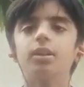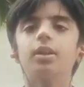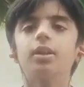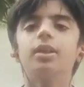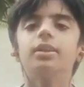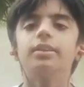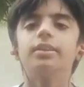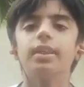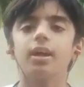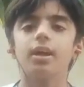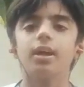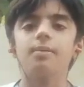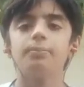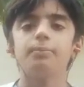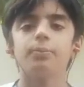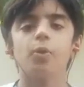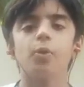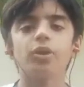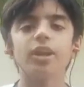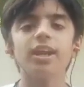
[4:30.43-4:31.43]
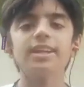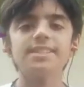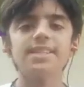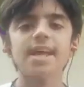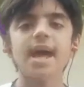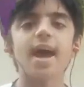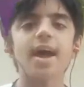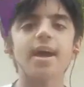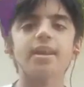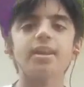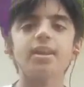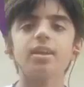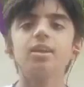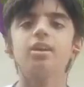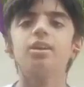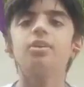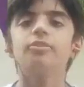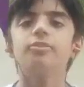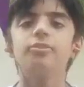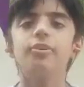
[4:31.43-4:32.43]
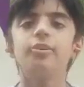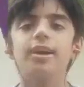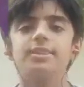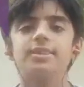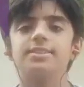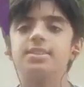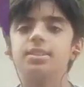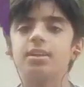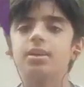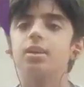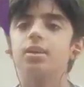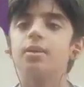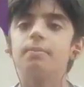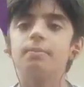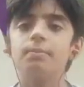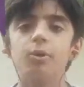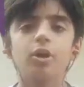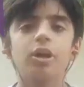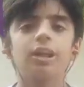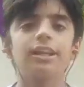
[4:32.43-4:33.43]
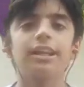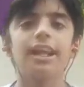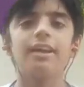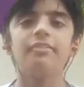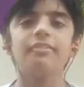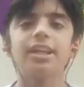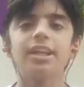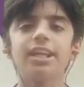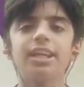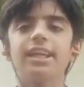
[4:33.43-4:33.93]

The components are: first, buccal cavity;